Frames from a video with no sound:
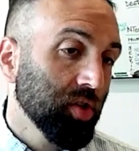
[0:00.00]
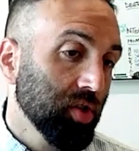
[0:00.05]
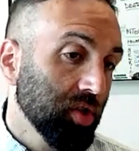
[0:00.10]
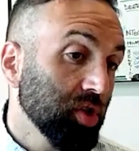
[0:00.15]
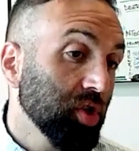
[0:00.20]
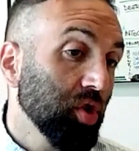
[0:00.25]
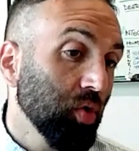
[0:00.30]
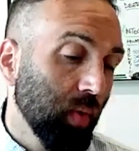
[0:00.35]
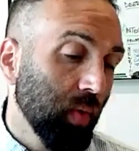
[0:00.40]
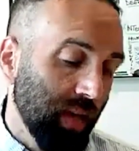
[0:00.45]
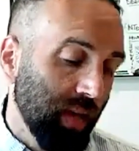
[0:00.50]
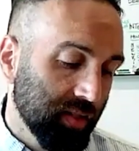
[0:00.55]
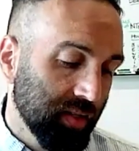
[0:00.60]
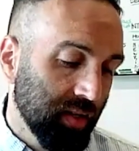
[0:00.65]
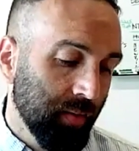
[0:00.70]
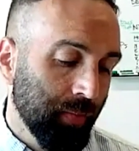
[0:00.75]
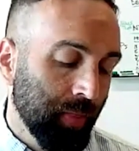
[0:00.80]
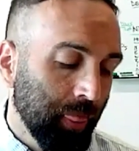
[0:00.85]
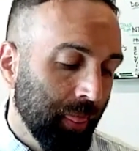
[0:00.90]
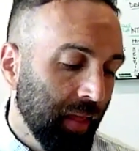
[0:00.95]
two ways.
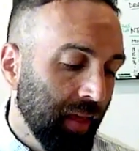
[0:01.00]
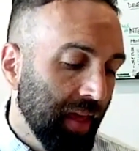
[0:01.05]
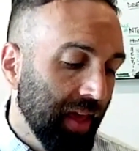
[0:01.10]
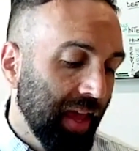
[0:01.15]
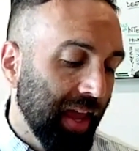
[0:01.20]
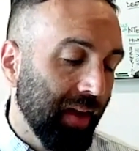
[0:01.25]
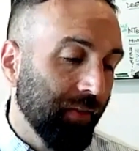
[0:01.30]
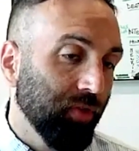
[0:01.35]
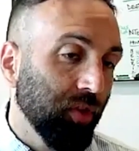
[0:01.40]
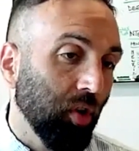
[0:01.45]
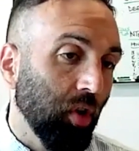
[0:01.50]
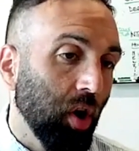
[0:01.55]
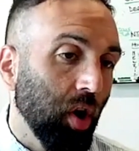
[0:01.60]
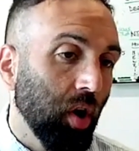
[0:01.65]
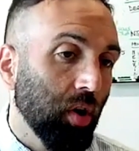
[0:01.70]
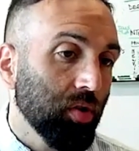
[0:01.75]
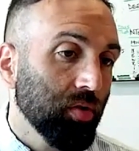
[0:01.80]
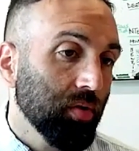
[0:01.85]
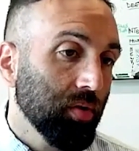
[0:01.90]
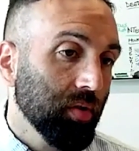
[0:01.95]
If there
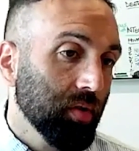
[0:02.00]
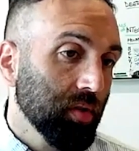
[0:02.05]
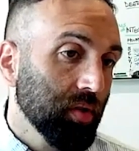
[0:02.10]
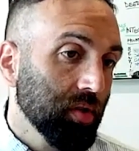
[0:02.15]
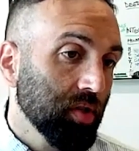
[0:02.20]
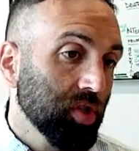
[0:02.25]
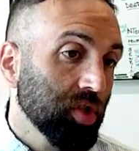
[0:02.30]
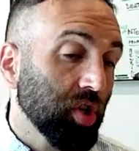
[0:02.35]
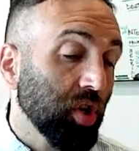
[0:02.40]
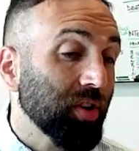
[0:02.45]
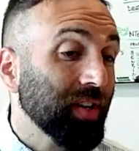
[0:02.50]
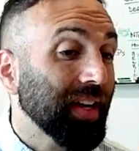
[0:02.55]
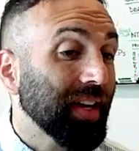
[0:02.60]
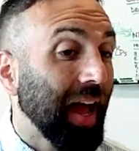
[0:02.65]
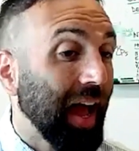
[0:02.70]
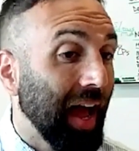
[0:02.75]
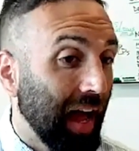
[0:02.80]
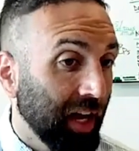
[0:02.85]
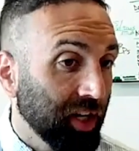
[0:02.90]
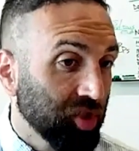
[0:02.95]
are certain
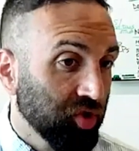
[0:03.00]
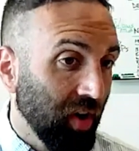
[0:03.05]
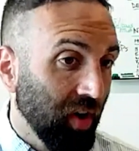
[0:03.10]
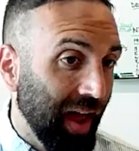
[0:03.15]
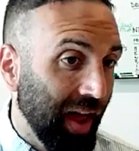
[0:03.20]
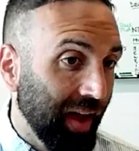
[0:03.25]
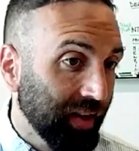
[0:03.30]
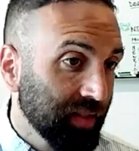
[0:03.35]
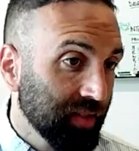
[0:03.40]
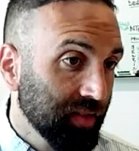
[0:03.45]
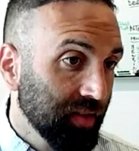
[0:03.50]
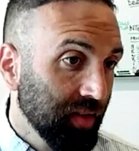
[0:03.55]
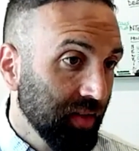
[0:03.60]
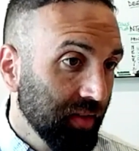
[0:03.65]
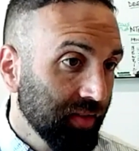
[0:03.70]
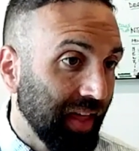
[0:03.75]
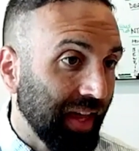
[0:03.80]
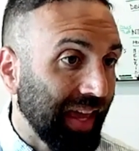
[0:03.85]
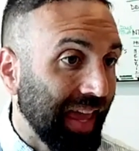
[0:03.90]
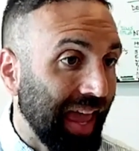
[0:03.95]
contracts
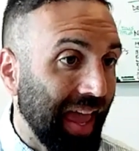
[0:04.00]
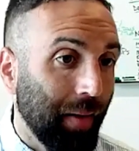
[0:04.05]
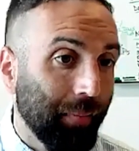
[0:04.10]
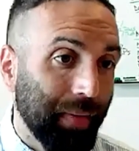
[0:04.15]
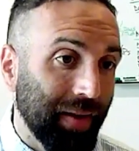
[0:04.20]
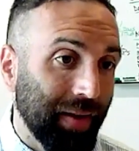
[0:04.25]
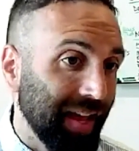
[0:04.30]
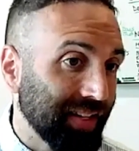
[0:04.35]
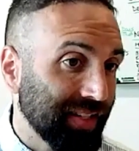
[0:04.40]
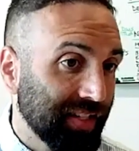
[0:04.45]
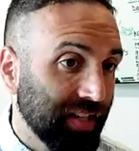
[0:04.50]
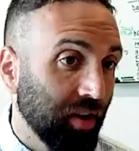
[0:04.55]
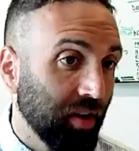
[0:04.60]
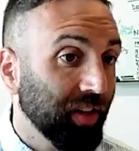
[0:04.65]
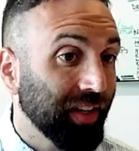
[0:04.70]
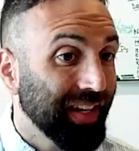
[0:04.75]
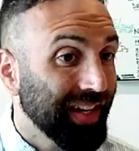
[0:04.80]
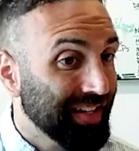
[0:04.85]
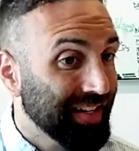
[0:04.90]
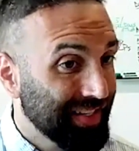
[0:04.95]
that can't be
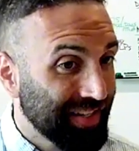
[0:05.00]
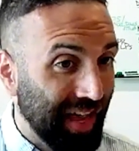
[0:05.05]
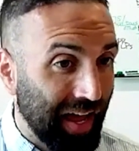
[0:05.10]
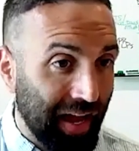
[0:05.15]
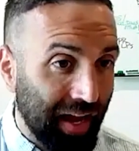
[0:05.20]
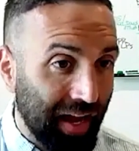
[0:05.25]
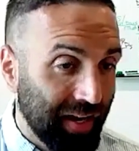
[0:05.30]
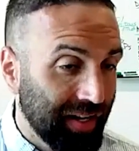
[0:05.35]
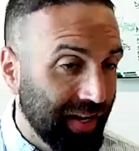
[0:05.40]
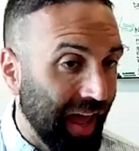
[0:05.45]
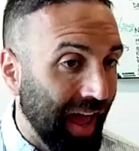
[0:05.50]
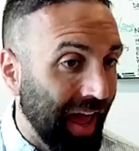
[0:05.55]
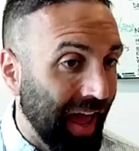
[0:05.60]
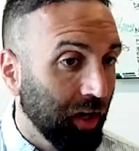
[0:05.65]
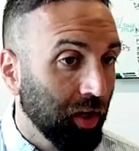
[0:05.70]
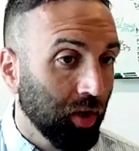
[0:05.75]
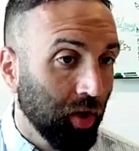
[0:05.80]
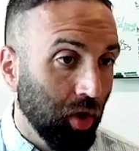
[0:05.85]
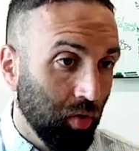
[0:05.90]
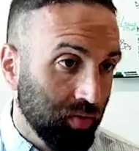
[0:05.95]
necessarily assigned at
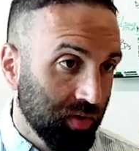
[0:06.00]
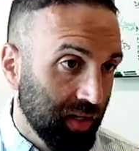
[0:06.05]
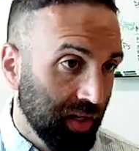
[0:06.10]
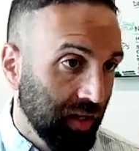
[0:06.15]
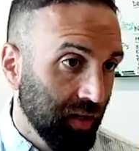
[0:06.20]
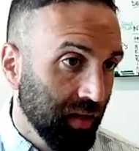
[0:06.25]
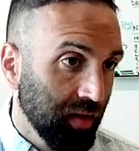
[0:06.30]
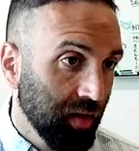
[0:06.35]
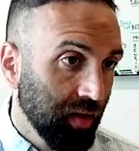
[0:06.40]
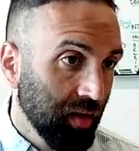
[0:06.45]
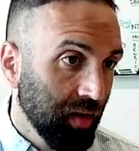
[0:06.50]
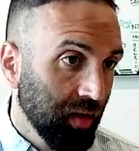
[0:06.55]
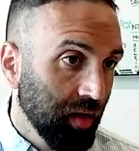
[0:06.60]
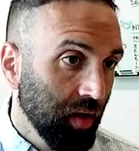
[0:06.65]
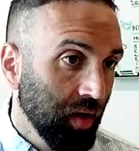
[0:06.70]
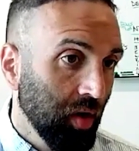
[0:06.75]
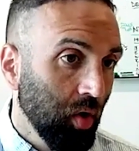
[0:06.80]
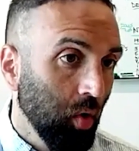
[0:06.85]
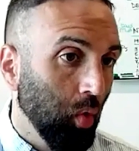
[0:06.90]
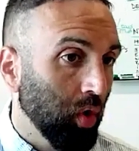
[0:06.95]
closing
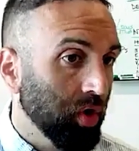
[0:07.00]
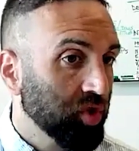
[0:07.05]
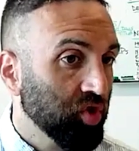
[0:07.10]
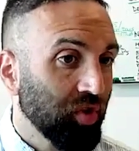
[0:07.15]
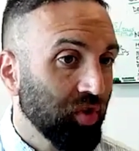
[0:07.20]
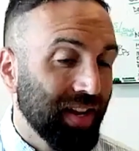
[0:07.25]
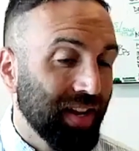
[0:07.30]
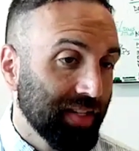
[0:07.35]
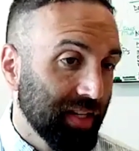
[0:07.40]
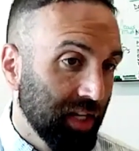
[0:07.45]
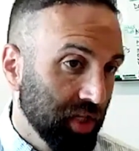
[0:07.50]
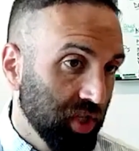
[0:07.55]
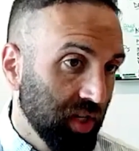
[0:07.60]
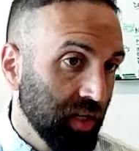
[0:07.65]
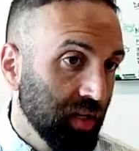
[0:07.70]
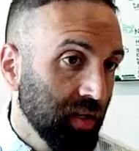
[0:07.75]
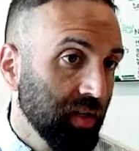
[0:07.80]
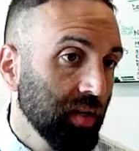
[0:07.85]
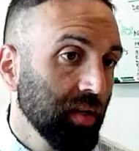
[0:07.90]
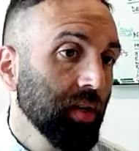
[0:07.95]
or
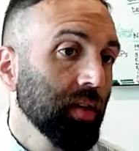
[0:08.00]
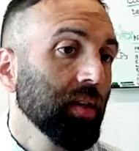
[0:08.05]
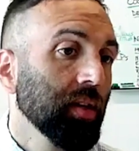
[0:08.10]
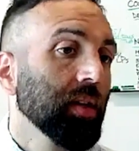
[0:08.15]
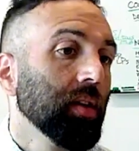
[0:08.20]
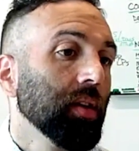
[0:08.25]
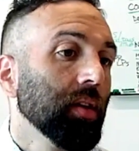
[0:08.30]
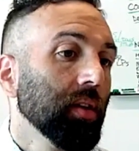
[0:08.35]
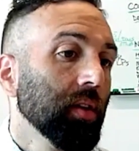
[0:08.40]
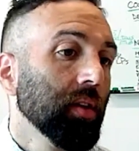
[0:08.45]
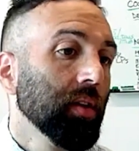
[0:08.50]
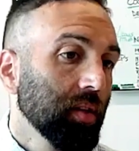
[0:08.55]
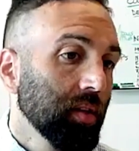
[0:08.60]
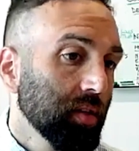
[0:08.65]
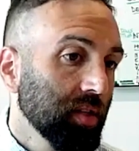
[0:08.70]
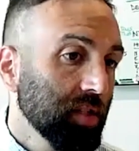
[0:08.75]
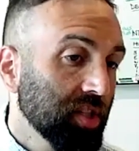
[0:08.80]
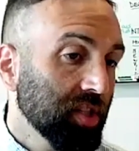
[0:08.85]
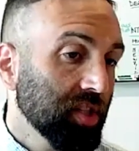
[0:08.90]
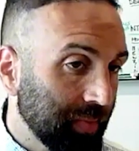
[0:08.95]
transitioned,
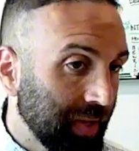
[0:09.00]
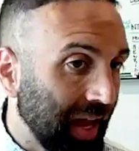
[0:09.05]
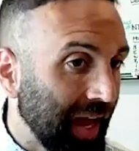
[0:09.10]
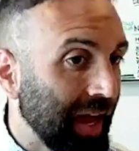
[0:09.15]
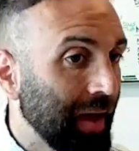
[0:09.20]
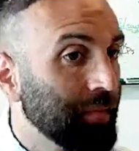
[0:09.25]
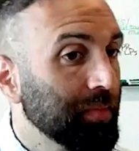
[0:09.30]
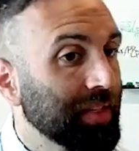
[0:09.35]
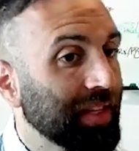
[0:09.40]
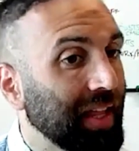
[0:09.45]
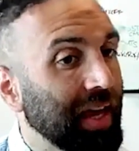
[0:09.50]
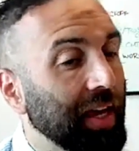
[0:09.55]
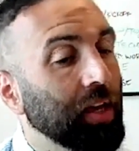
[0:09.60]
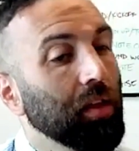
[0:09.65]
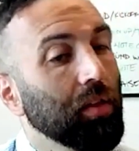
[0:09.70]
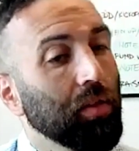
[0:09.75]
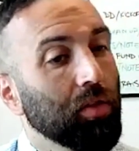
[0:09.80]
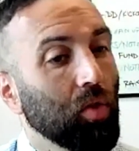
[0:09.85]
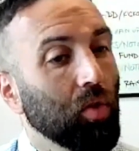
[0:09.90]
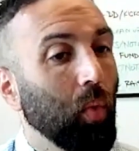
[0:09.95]
sometimes like
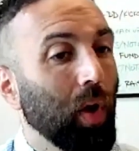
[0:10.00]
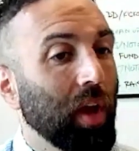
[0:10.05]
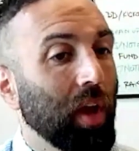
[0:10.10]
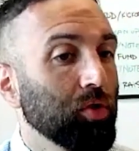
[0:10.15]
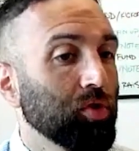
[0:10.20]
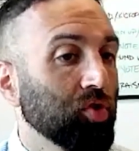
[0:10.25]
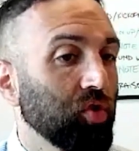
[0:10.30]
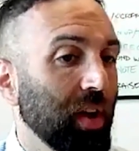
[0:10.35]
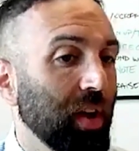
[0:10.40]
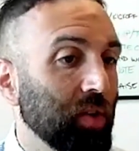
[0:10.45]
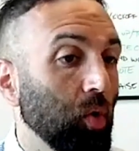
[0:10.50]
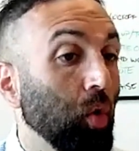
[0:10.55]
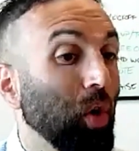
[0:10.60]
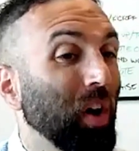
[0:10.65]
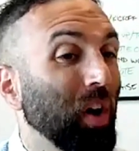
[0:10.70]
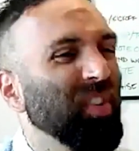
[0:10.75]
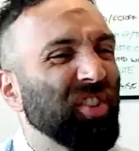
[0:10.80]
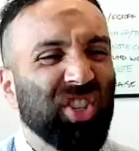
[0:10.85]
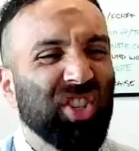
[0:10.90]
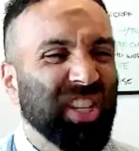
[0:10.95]
the way or
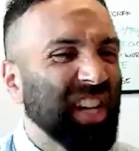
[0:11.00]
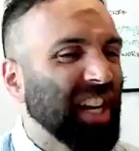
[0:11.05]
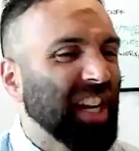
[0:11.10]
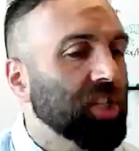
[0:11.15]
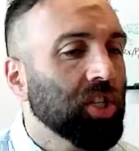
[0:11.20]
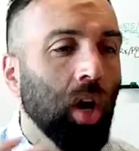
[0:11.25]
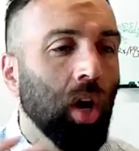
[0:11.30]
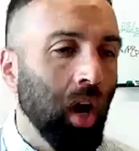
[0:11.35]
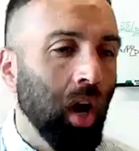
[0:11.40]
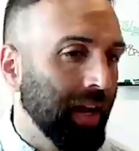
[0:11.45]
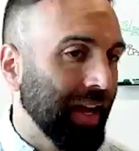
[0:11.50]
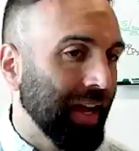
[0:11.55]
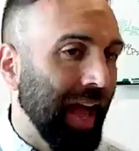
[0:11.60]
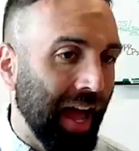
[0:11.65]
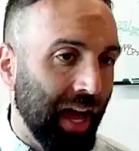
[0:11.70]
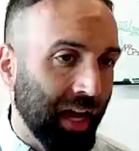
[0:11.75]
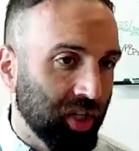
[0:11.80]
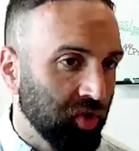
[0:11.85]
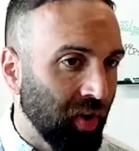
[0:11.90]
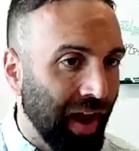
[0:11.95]
if there's just like a ton of
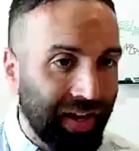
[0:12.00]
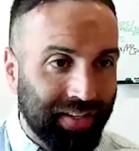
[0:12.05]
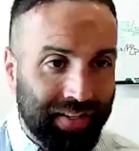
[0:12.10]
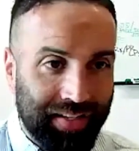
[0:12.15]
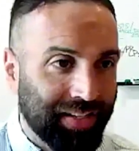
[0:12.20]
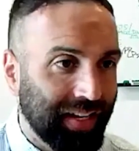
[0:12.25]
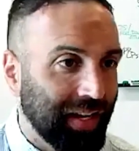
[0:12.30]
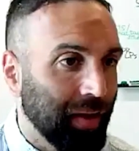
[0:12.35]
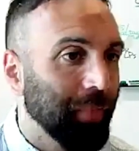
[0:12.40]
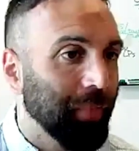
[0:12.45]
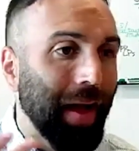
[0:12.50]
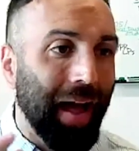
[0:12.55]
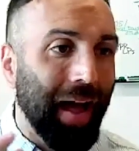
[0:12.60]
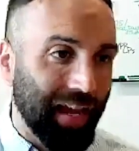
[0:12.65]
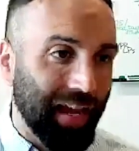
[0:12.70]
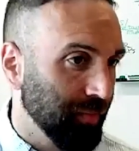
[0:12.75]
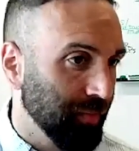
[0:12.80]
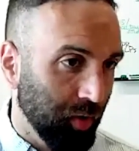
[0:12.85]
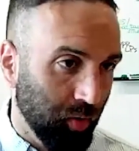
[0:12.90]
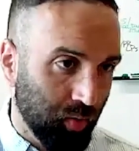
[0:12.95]
contracts, it's like
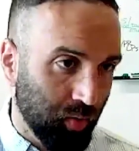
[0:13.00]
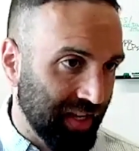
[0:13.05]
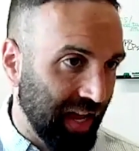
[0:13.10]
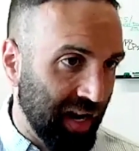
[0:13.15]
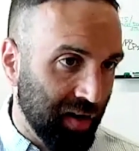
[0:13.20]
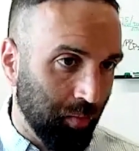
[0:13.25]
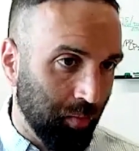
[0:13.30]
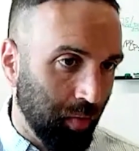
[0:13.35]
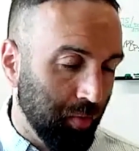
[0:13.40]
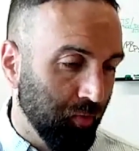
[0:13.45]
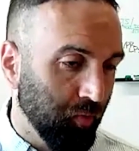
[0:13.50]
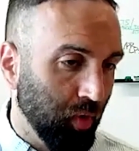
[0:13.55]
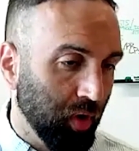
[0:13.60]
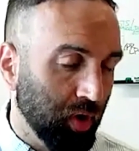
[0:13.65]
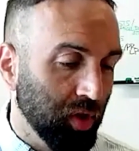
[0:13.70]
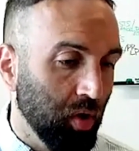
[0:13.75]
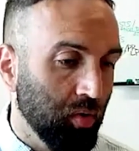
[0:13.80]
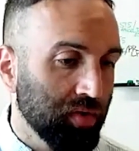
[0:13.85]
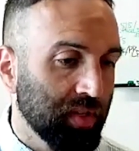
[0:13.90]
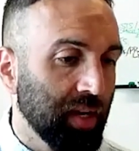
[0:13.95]
impossible to assign them all before
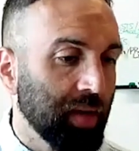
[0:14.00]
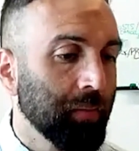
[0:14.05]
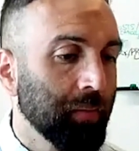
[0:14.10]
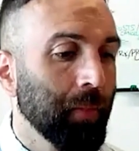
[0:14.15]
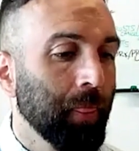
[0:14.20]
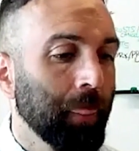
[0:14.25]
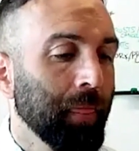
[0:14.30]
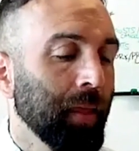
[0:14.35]
closing.